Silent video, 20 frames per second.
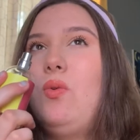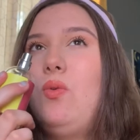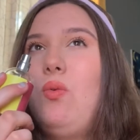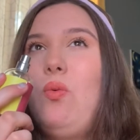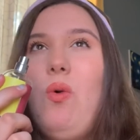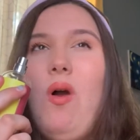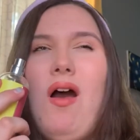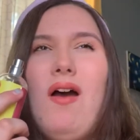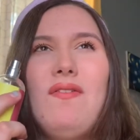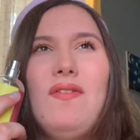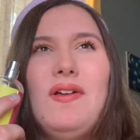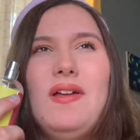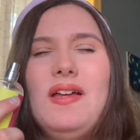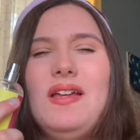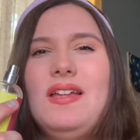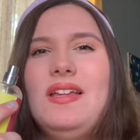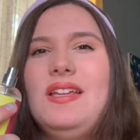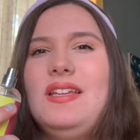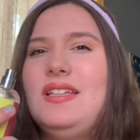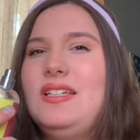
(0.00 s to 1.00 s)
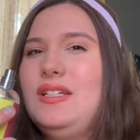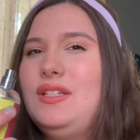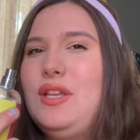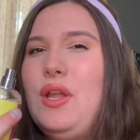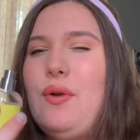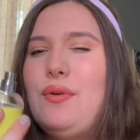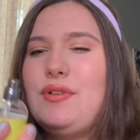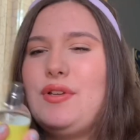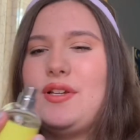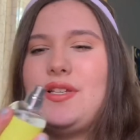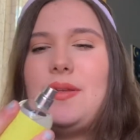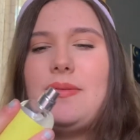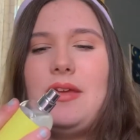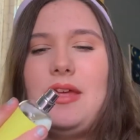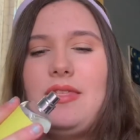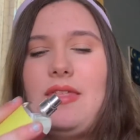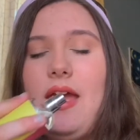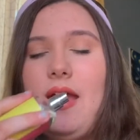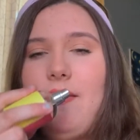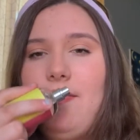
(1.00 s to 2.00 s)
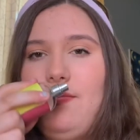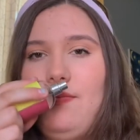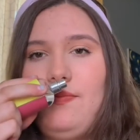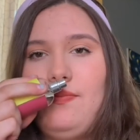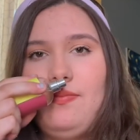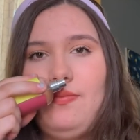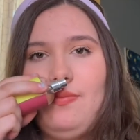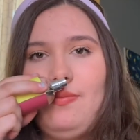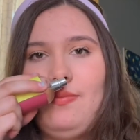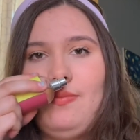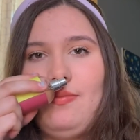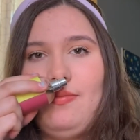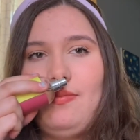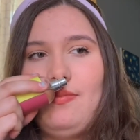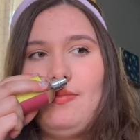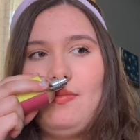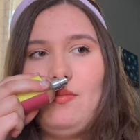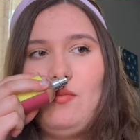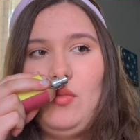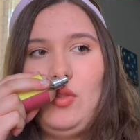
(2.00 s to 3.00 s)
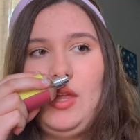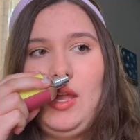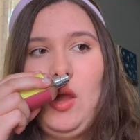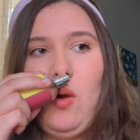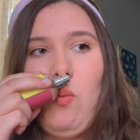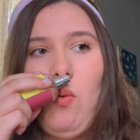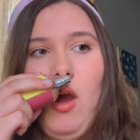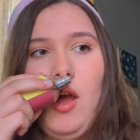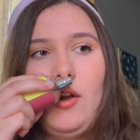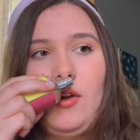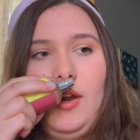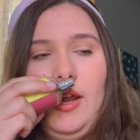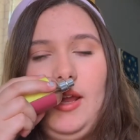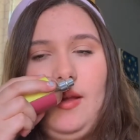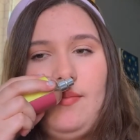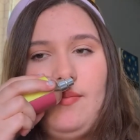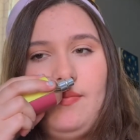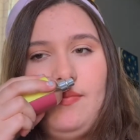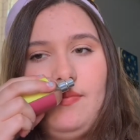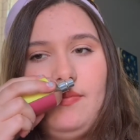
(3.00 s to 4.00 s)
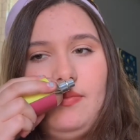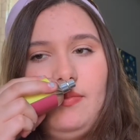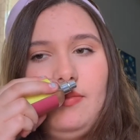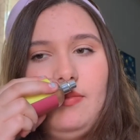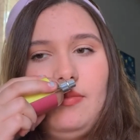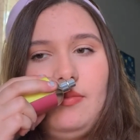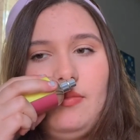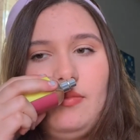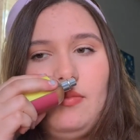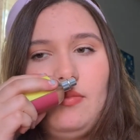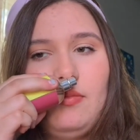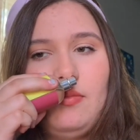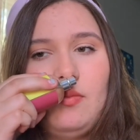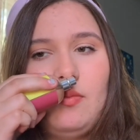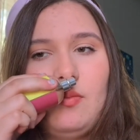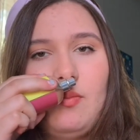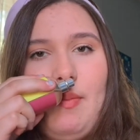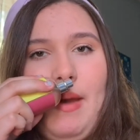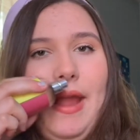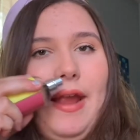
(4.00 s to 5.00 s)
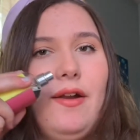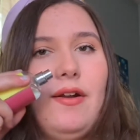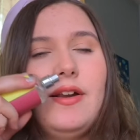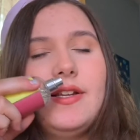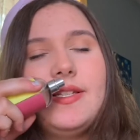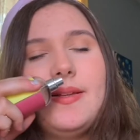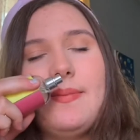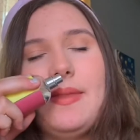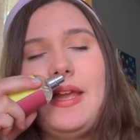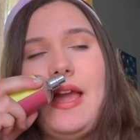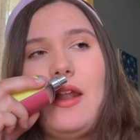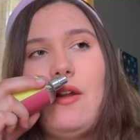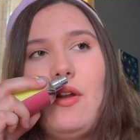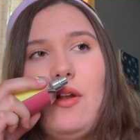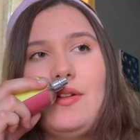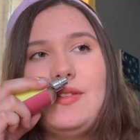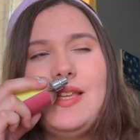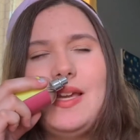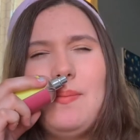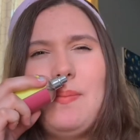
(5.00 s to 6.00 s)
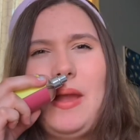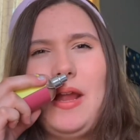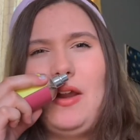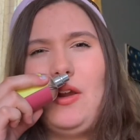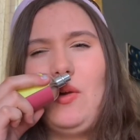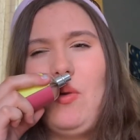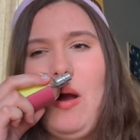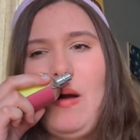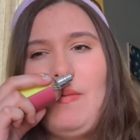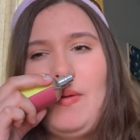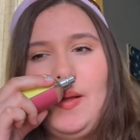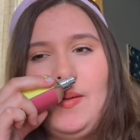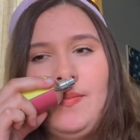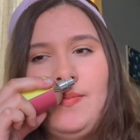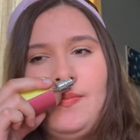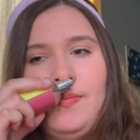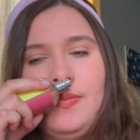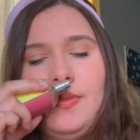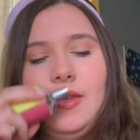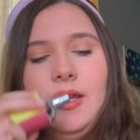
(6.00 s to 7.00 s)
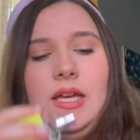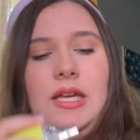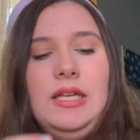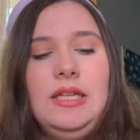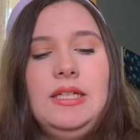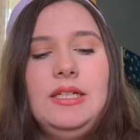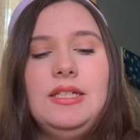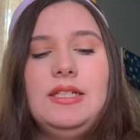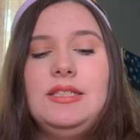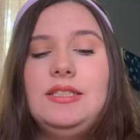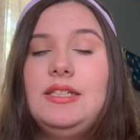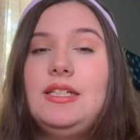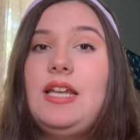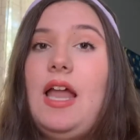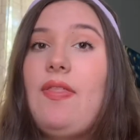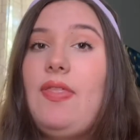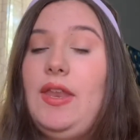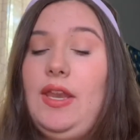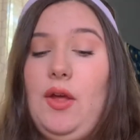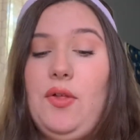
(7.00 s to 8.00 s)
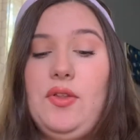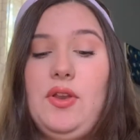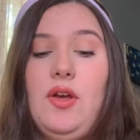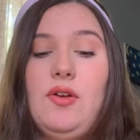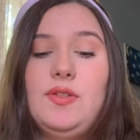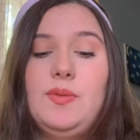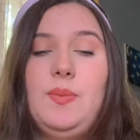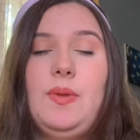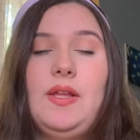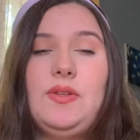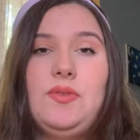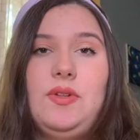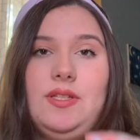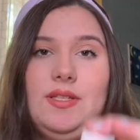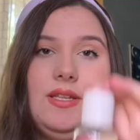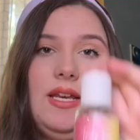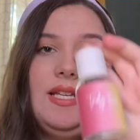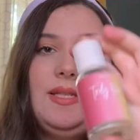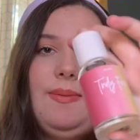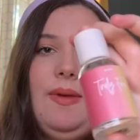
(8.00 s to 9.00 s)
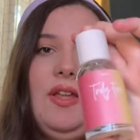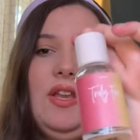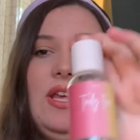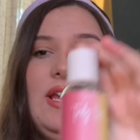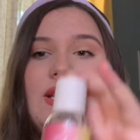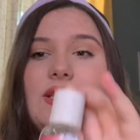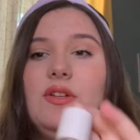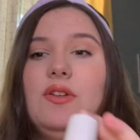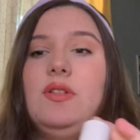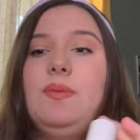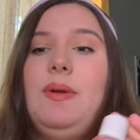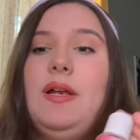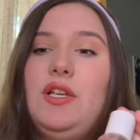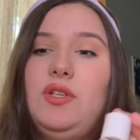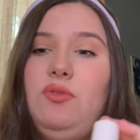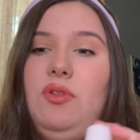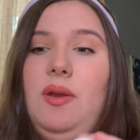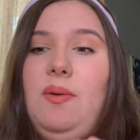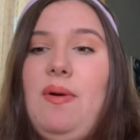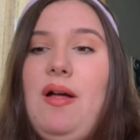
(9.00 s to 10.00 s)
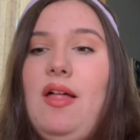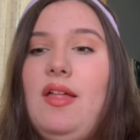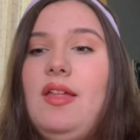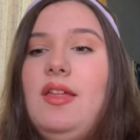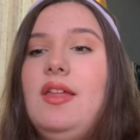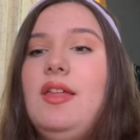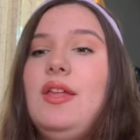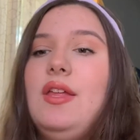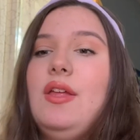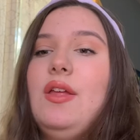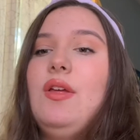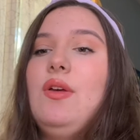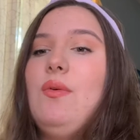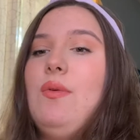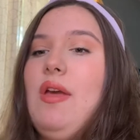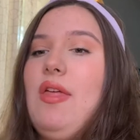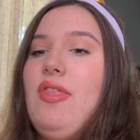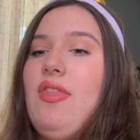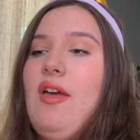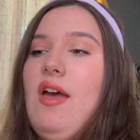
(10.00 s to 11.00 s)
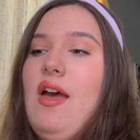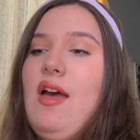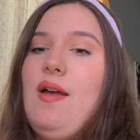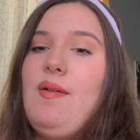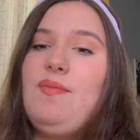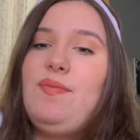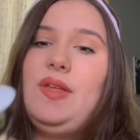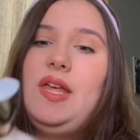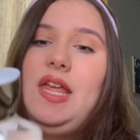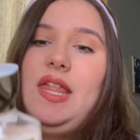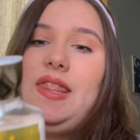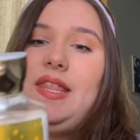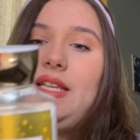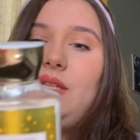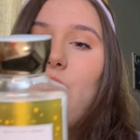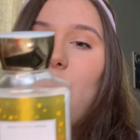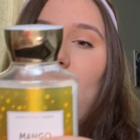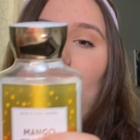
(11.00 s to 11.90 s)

guava note or something like that, with like a watery pear or something. I don't know. It's like pear and guava. Not like the other notes, but that's what I smell in it. So it pairs really well with this, which